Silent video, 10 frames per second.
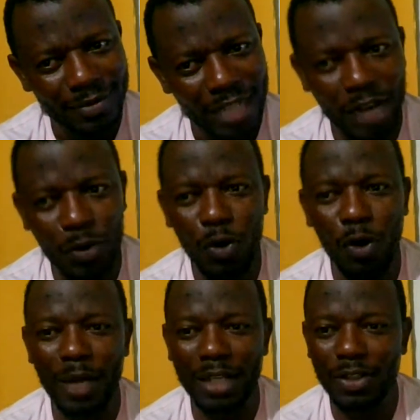I do
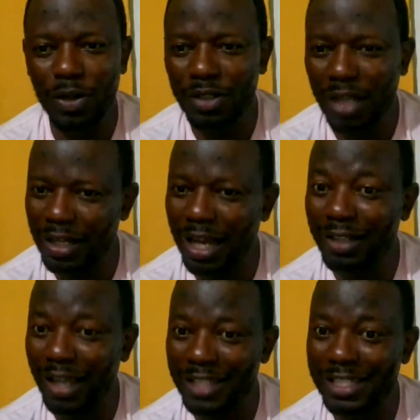hope that that
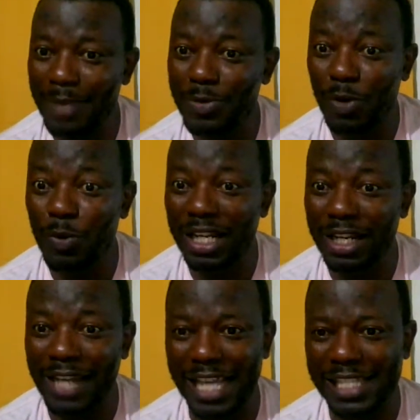the exams are really
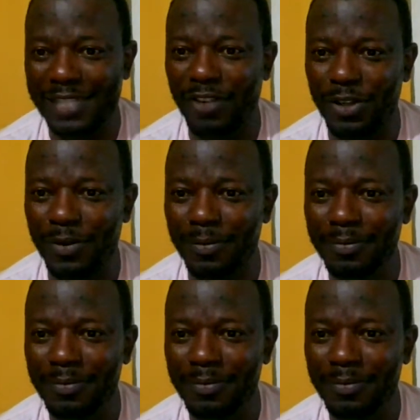nice for you.